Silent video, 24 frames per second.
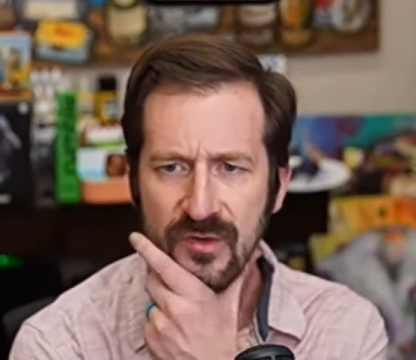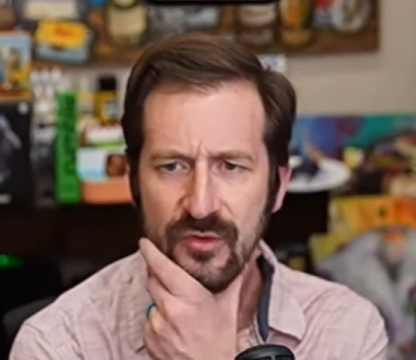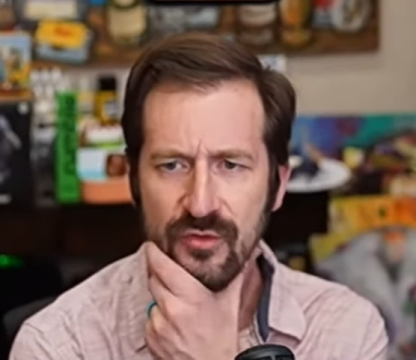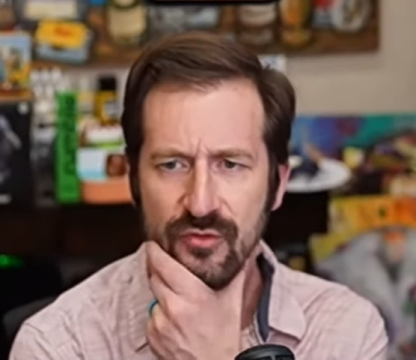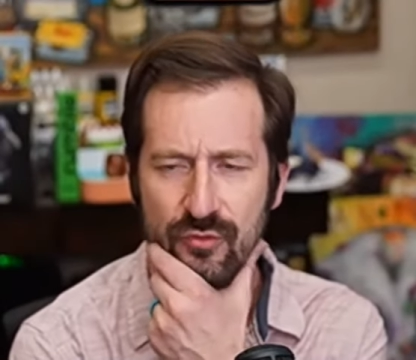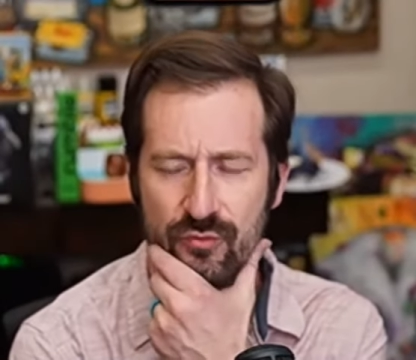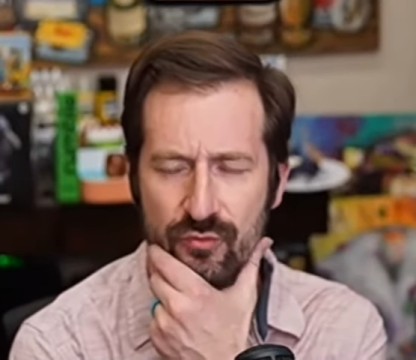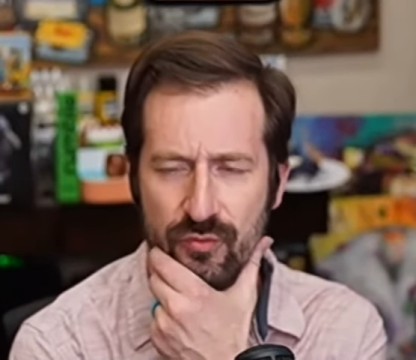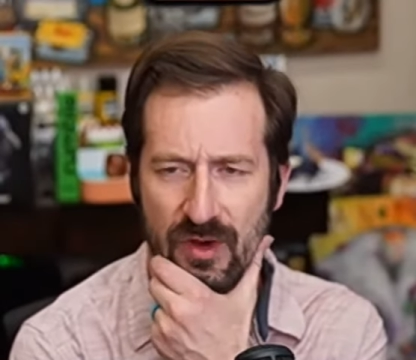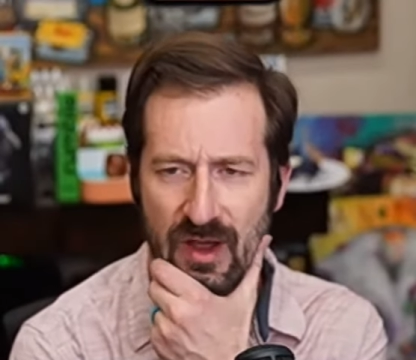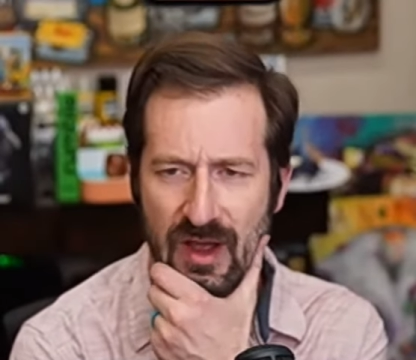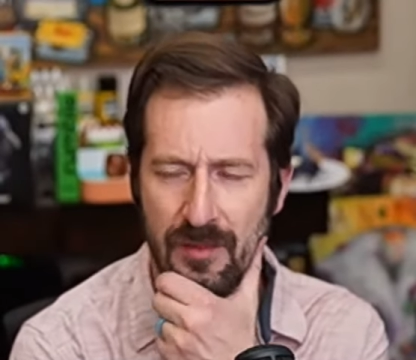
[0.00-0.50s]

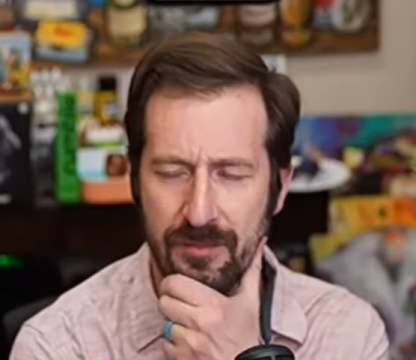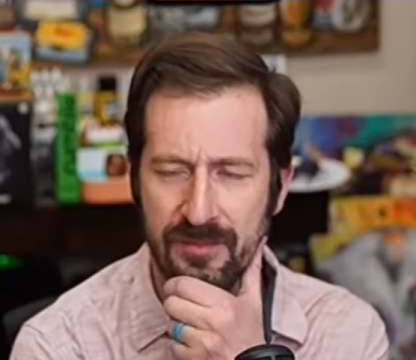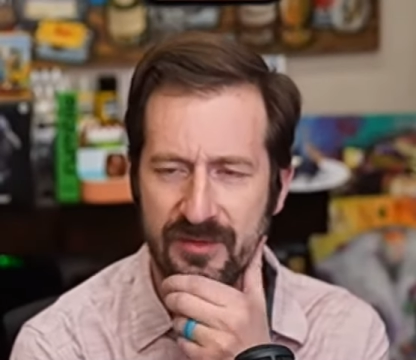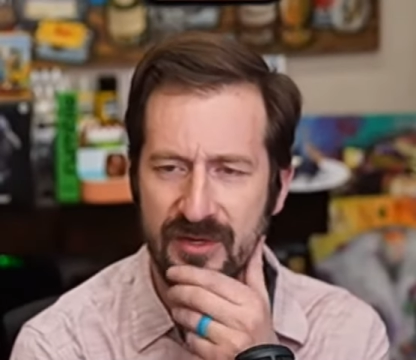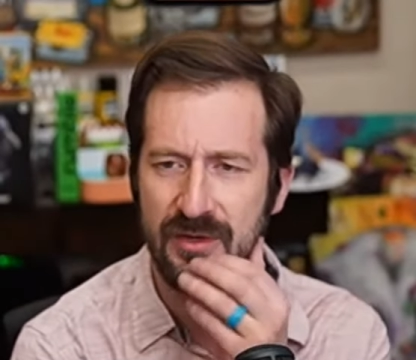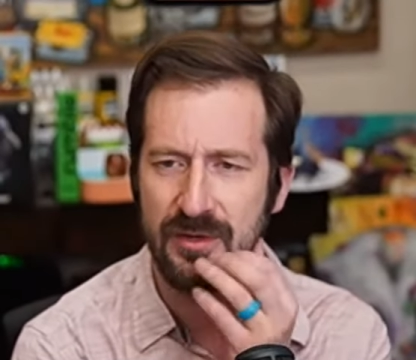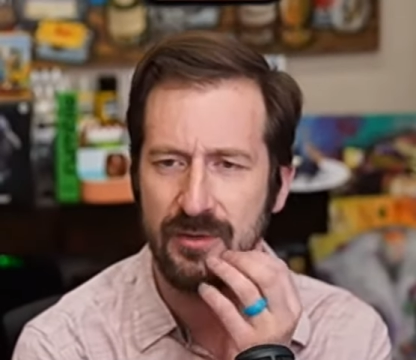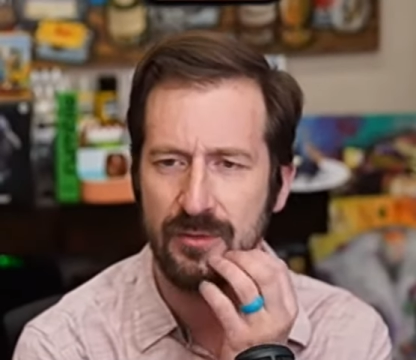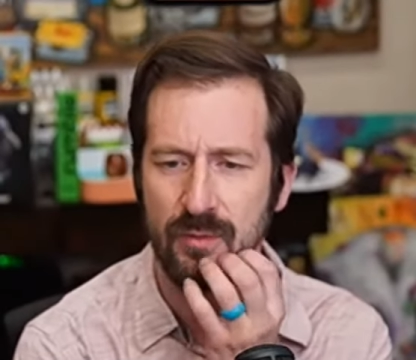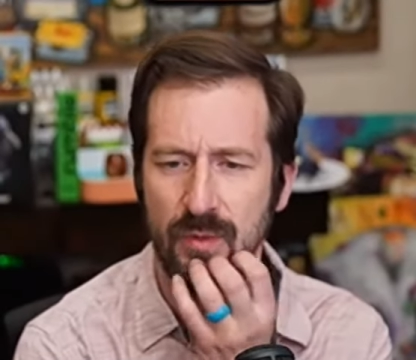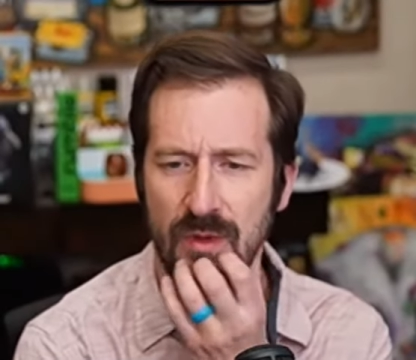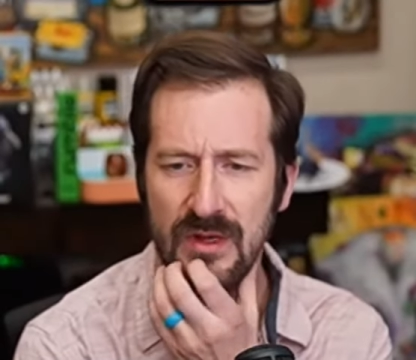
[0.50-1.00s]

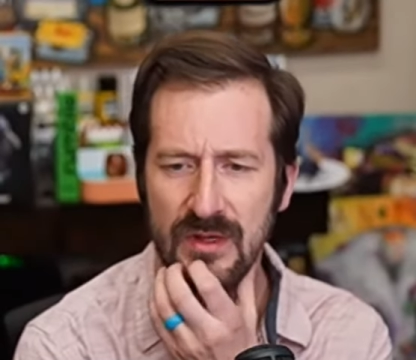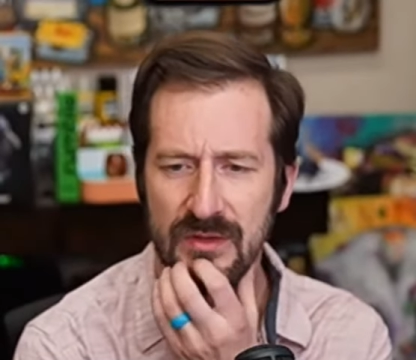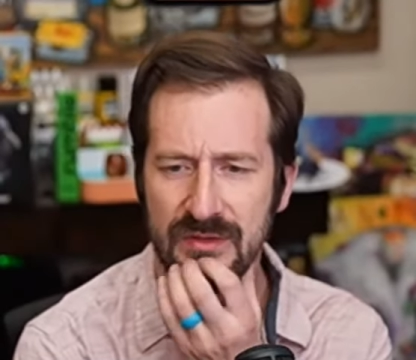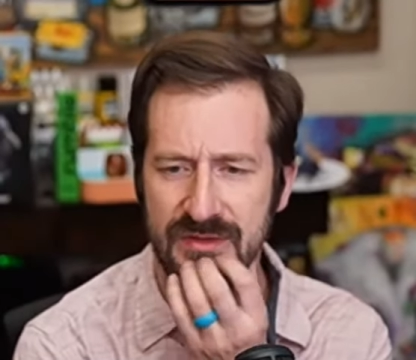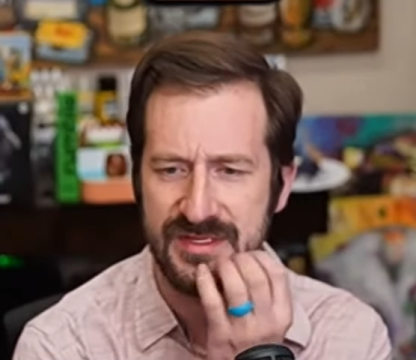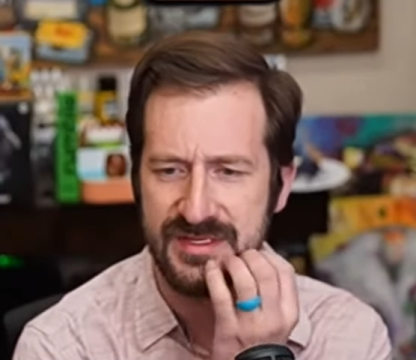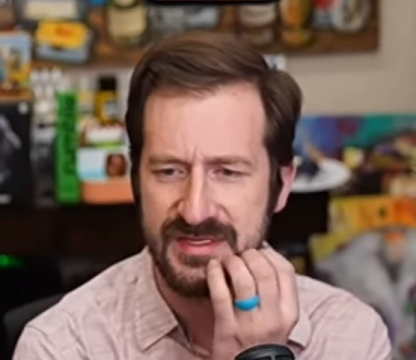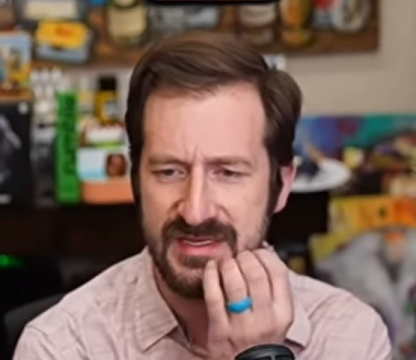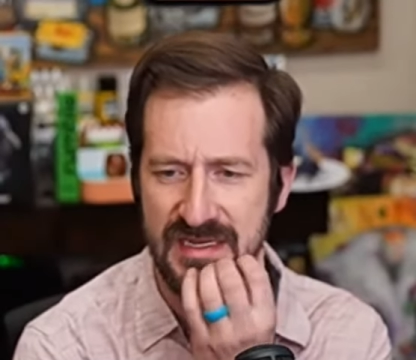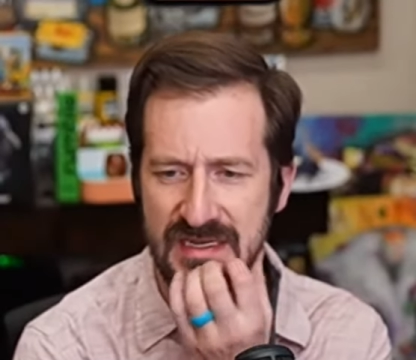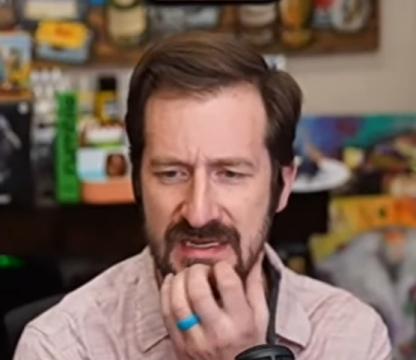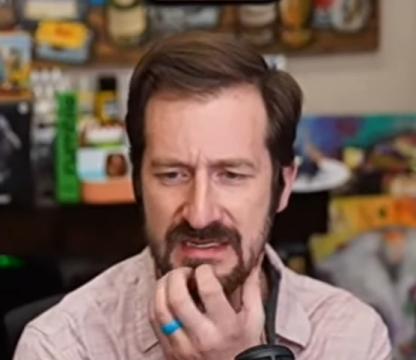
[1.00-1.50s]
Dropped her while
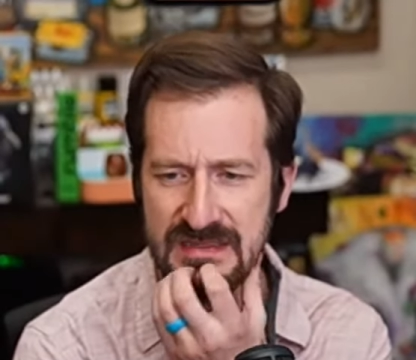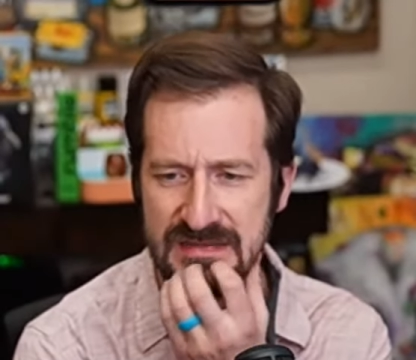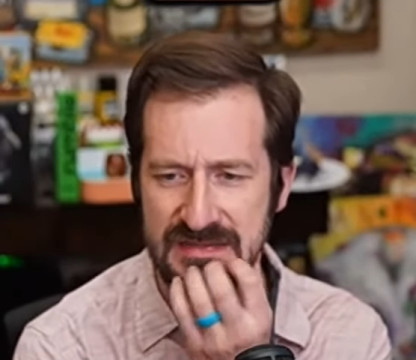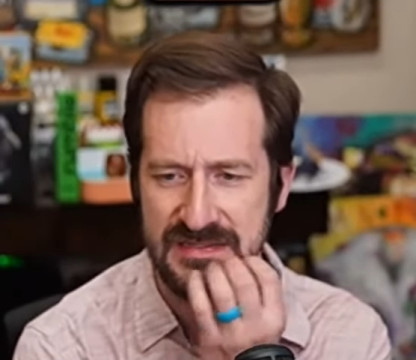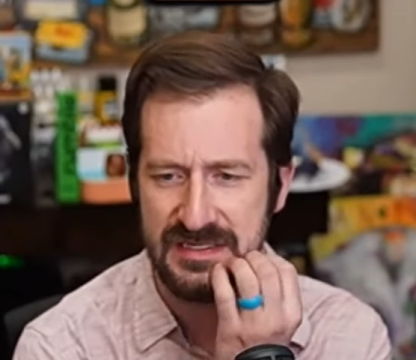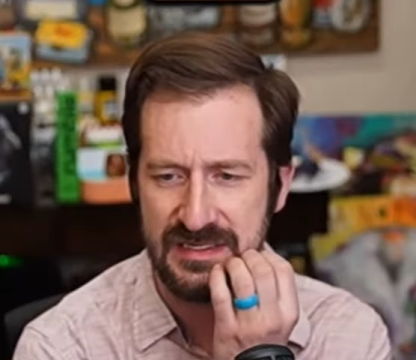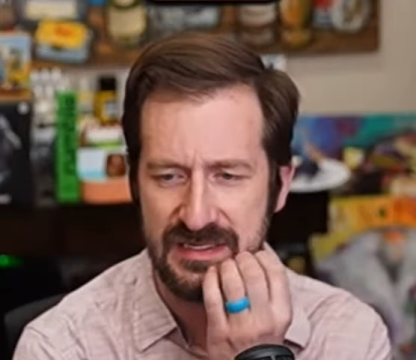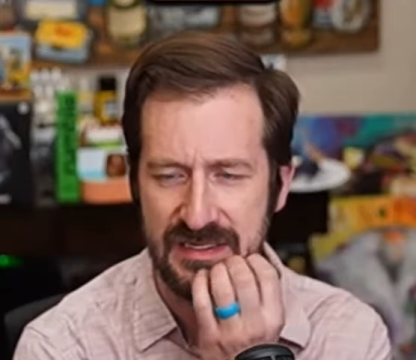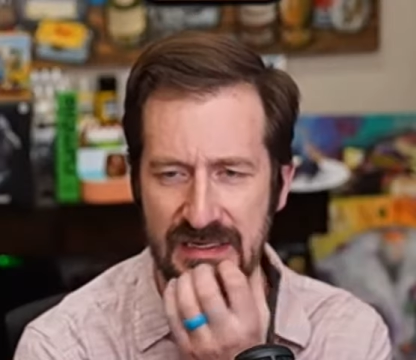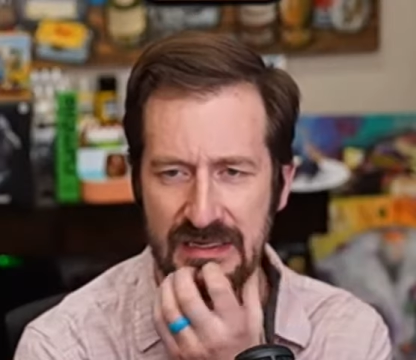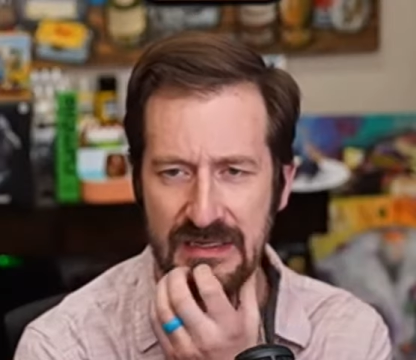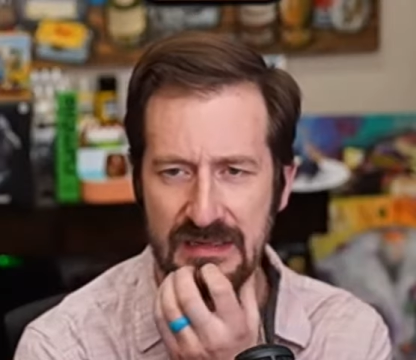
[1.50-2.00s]

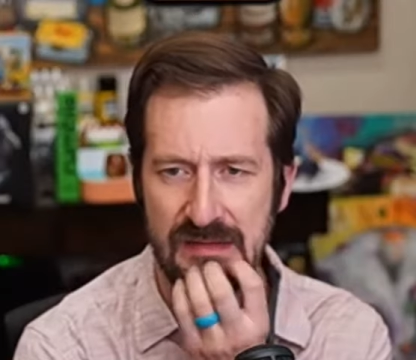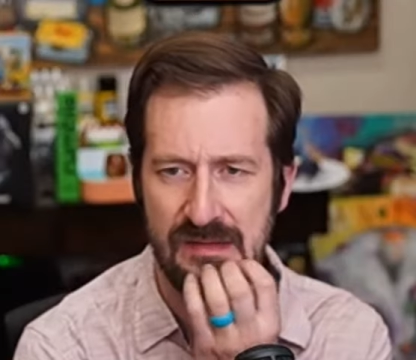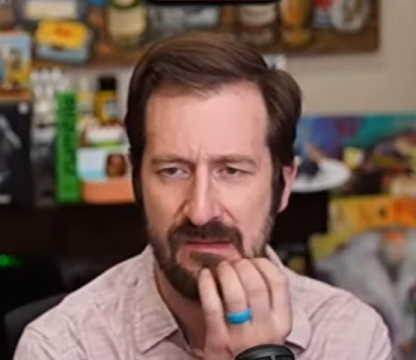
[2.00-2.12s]
dancing.